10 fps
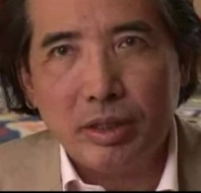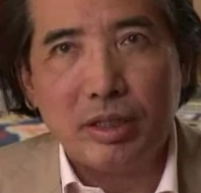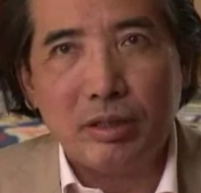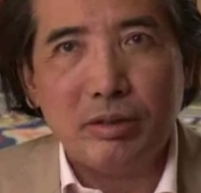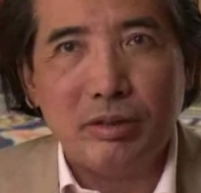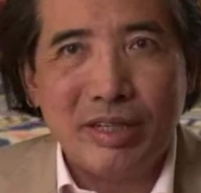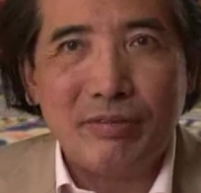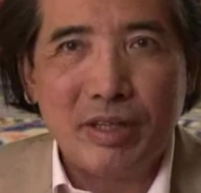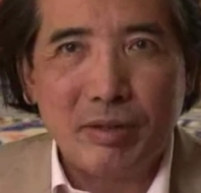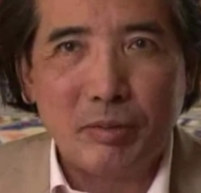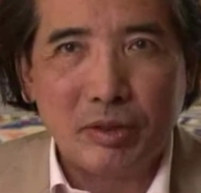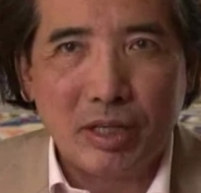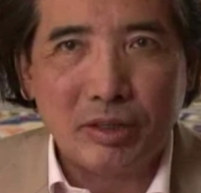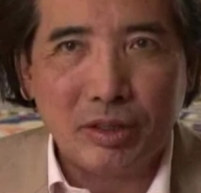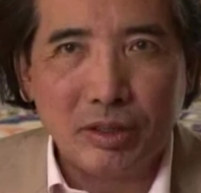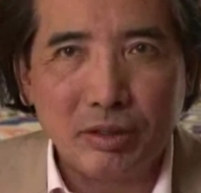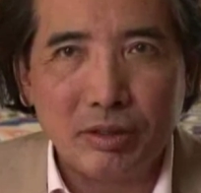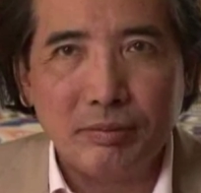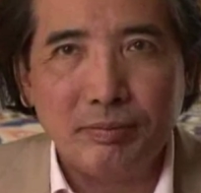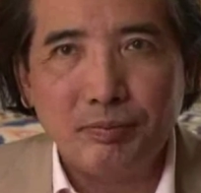they can live their monastic
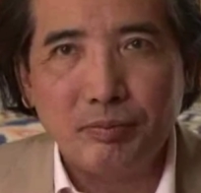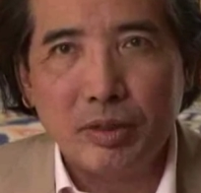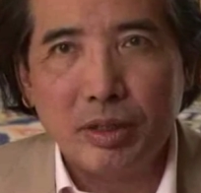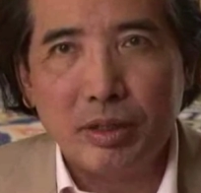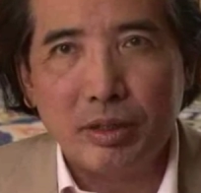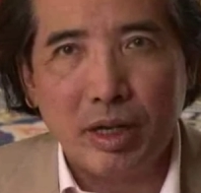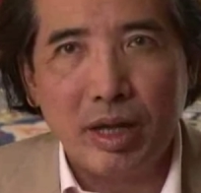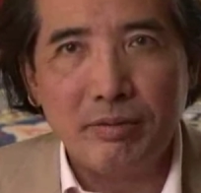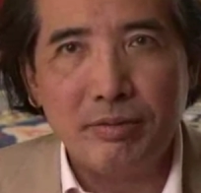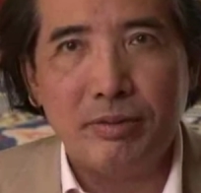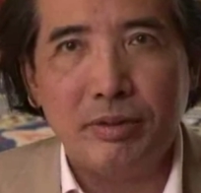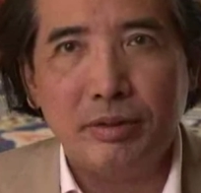life